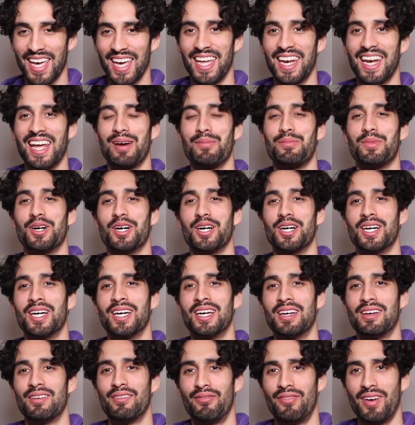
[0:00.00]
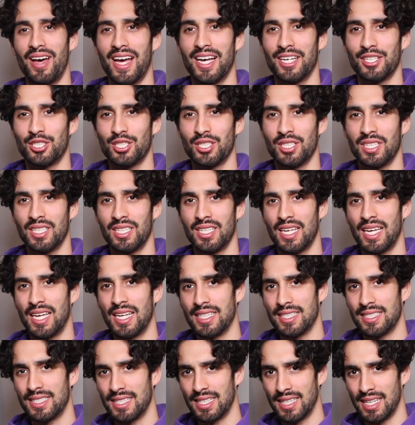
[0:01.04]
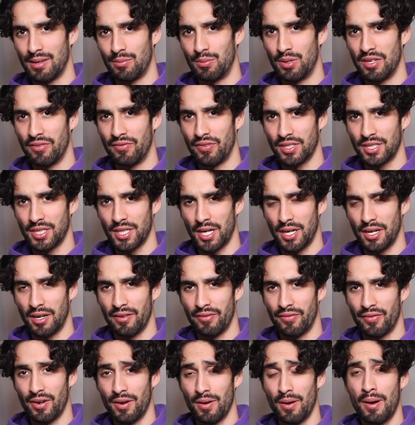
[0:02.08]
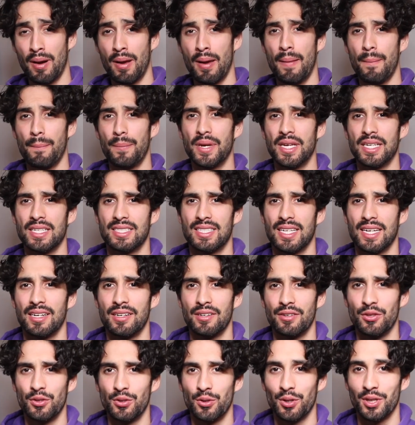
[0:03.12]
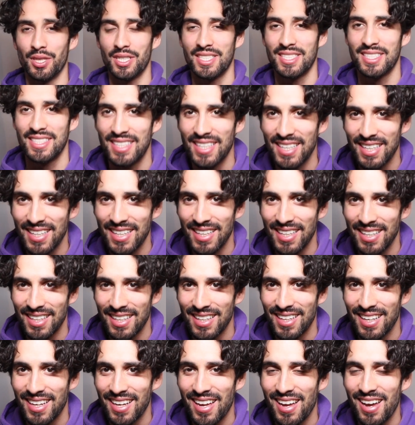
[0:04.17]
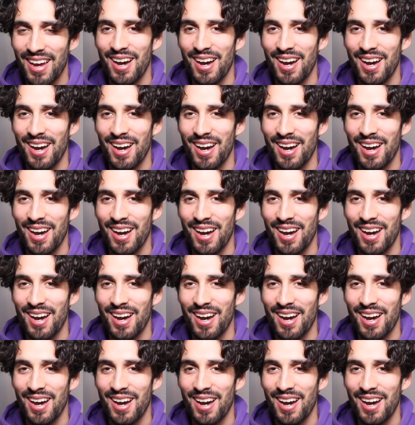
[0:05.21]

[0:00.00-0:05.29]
and I'm a fashion and celebrity photographer based out of New York City.